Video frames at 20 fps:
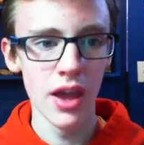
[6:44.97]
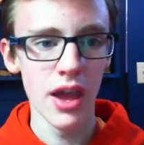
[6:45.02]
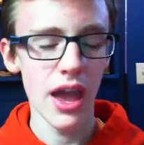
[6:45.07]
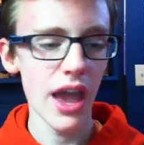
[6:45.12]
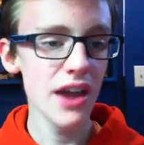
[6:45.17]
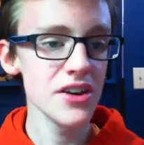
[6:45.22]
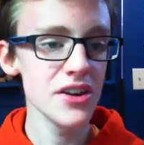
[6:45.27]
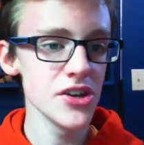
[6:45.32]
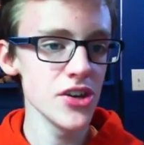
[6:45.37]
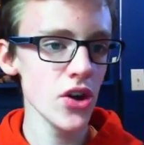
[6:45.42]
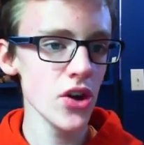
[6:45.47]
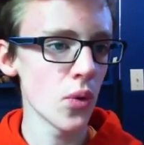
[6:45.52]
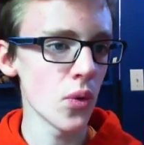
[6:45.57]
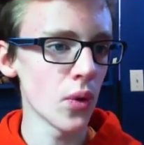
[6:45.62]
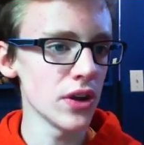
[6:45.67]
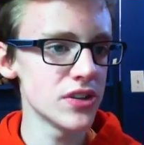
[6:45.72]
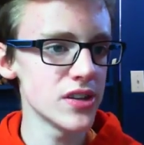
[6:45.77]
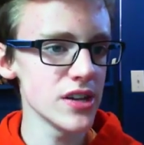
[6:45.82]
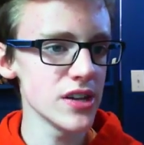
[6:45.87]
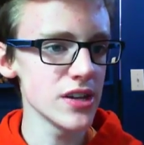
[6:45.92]
And no,
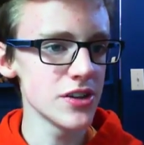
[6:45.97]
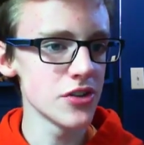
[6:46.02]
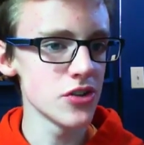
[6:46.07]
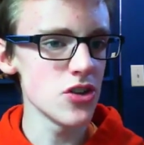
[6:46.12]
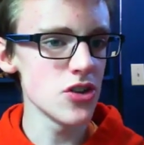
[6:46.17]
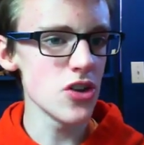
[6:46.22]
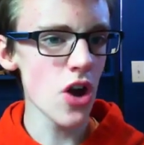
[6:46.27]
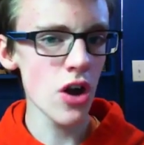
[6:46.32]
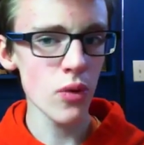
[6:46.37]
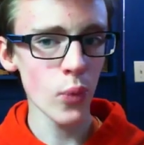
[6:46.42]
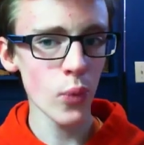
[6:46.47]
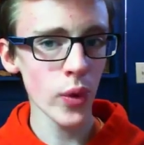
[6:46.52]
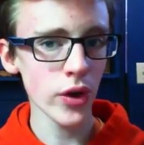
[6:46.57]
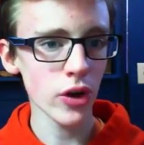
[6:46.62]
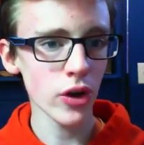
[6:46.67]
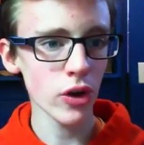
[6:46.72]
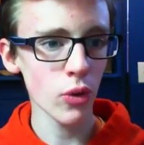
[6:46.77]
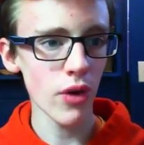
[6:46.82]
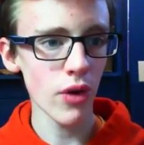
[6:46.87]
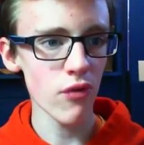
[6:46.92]
it did not
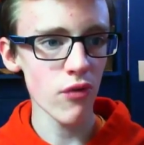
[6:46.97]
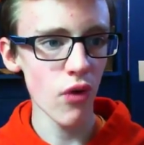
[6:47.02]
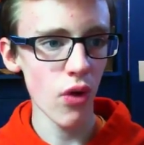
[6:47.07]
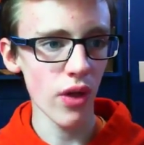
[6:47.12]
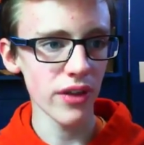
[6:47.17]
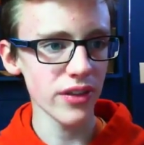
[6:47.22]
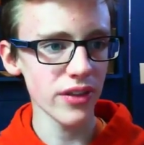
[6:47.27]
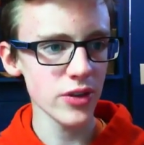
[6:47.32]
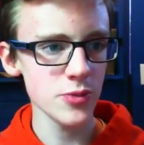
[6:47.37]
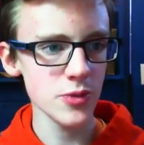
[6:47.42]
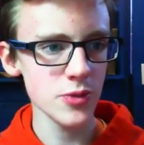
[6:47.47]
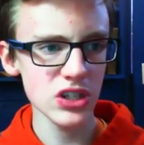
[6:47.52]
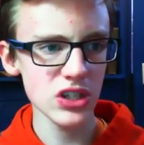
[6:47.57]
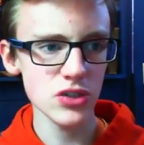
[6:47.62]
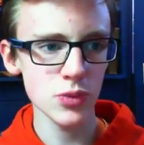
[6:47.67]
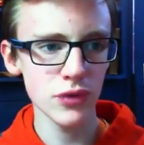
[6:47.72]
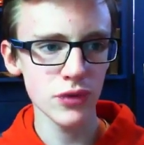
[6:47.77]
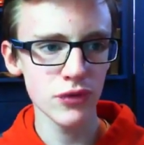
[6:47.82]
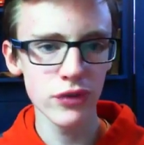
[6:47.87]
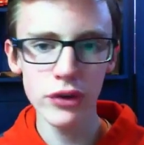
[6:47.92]
work quite full, and that's because
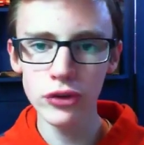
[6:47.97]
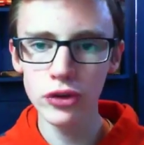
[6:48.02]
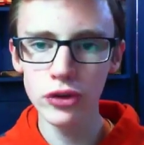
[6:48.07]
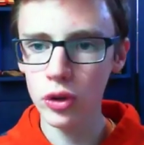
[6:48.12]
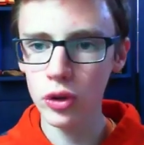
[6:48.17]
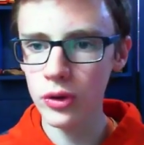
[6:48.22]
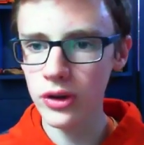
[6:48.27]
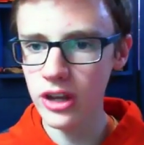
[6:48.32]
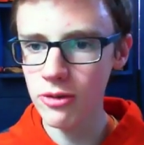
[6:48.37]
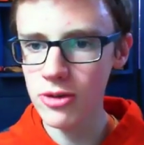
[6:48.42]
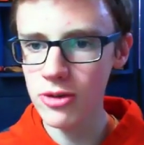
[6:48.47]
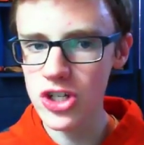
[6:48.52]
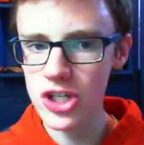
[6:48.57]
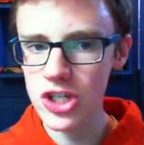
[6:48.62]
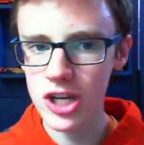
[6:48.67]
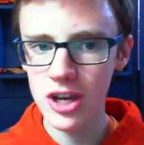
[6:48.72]
we failed to load an image,